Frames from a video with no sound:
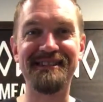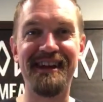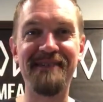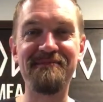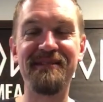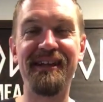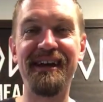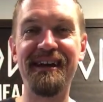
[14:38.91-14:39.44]
I'm
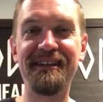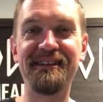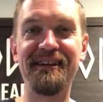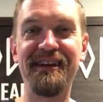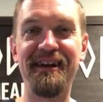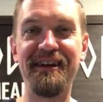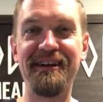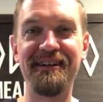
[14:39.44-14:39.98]
glad
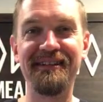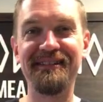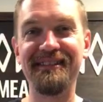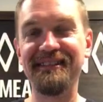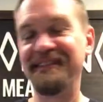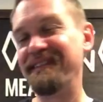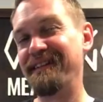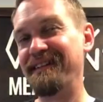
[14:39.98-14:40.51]

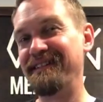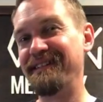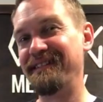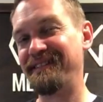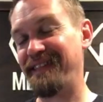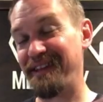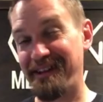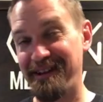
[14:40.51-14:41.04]

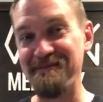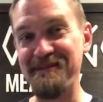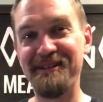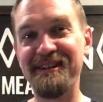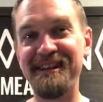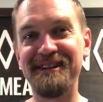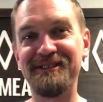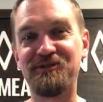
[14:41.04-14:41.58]
the
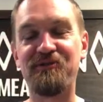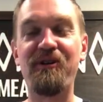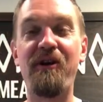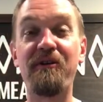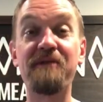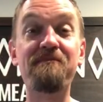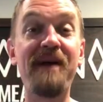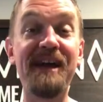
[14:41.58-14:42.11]
community is
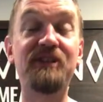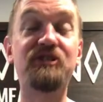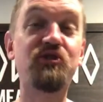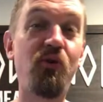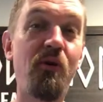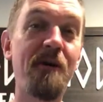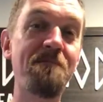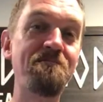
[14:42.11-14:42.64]
growing. Make
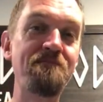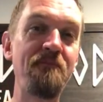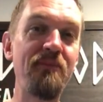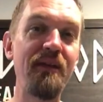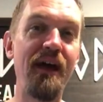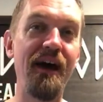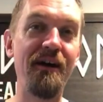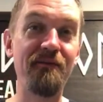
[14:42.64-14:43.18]
sure,
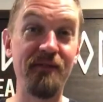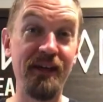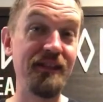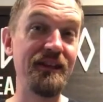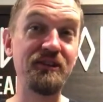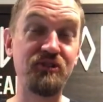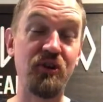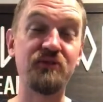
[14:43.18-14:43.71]
and
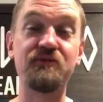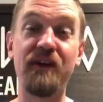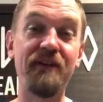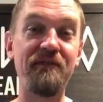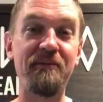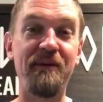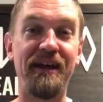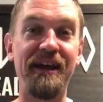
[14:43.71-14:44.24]
this goes for
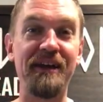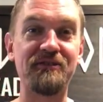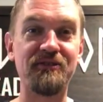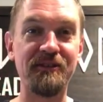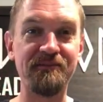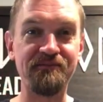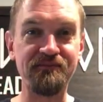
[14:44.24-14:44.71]
everybody actually,